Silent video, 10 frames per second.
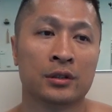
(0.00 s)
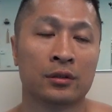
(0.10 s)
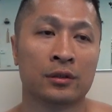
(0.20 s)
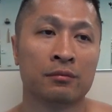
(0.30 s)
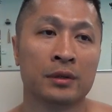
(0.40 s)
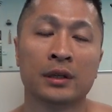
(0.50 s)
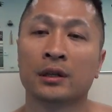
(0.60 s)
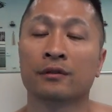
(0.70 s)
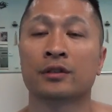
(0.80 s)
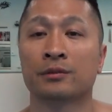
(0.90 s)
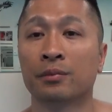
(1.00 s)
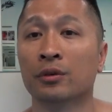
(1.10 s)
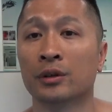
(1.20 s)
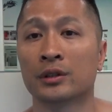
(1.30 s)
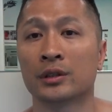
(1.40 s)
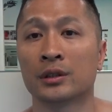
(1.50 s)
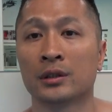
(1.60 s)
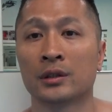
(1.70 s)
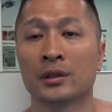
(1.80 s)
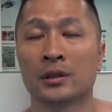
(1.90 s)
you know the meaning of sport
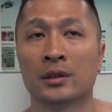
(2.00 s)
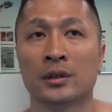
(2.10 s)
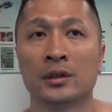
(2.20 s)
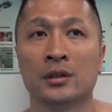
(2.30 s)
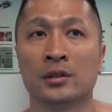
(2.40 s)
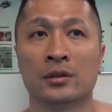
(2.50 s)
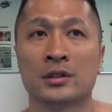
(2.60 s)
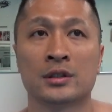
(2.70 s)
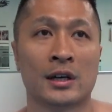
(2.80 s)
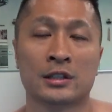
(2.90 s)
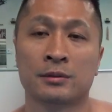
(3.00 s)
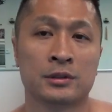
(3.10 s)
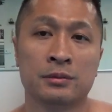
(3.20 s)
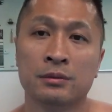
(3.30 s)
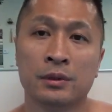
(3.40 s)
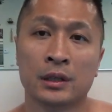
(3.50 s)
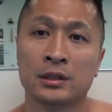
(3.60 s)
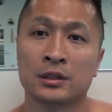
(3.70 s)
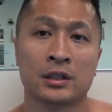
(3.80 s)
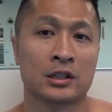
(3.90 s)
you know it's not supposed to be rigged
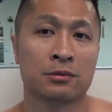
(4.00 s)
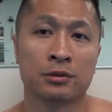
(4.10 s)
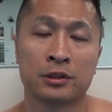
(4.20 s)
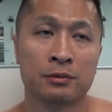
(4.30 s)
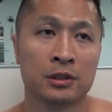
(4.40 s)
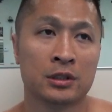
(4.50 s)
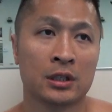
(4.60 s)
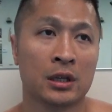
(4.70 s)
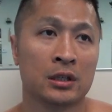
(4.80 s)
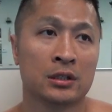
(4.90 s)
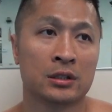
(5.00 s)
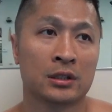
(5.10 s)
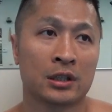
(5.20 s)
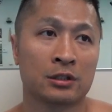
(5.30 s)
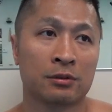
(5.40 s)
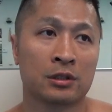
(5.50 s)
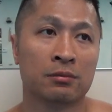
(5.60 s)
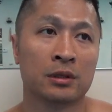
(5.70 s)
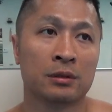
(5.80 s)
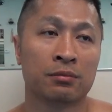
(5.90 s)
it's not supposed to be staged it's not supposed to be